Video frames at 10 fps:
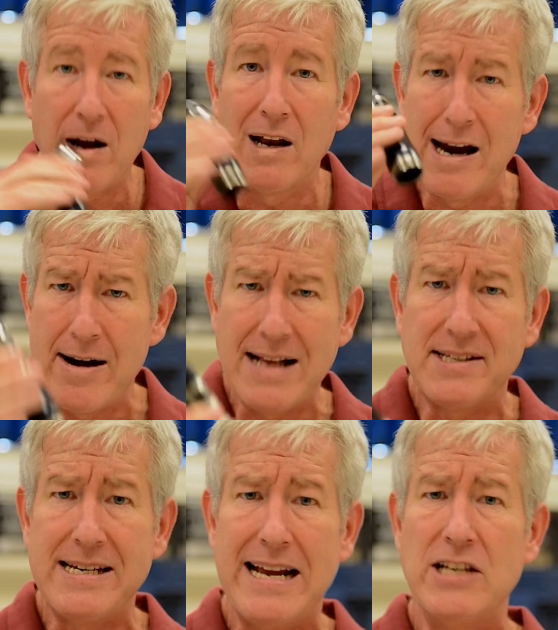
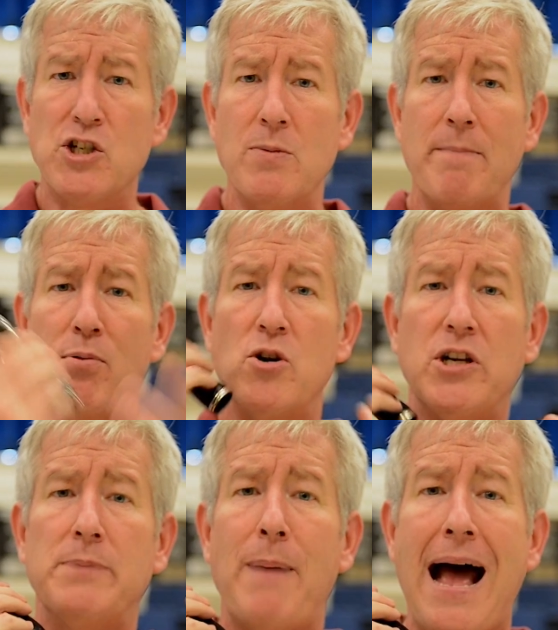Clarinets, the instrument
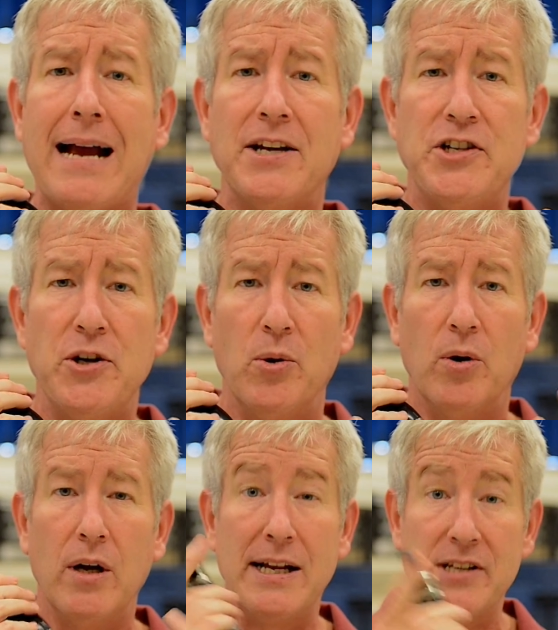pushes back at
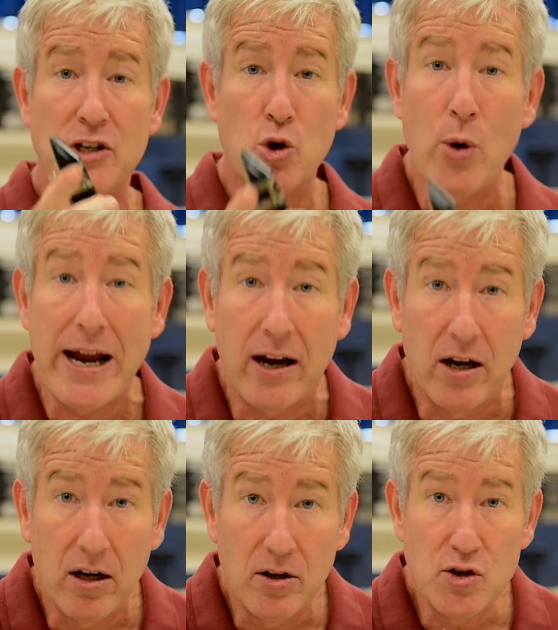you. It's a
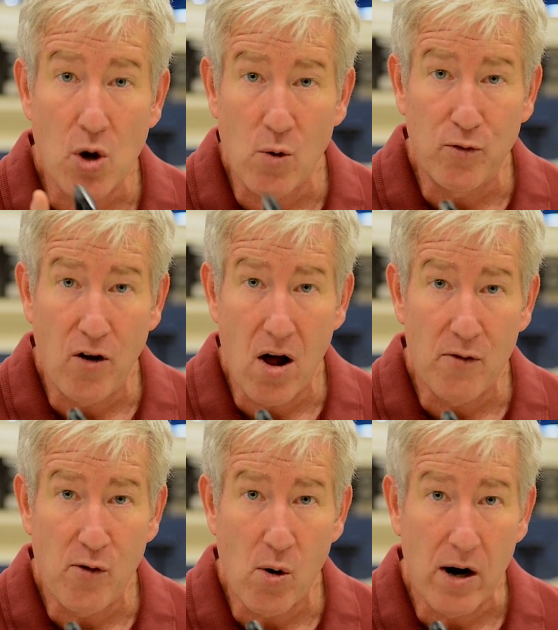trick. Don't
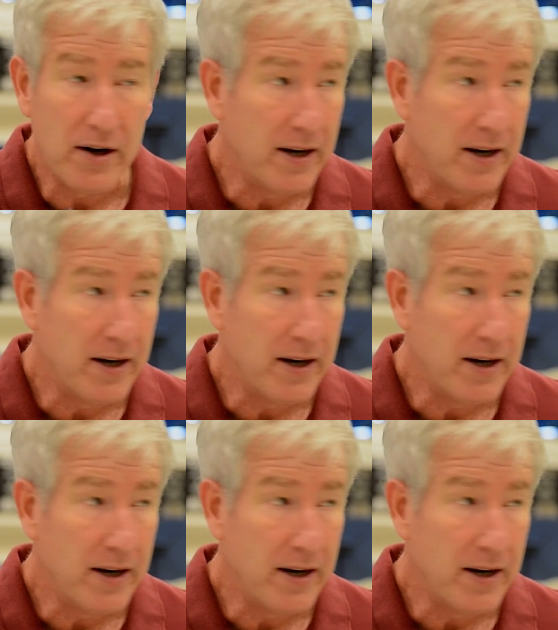fall for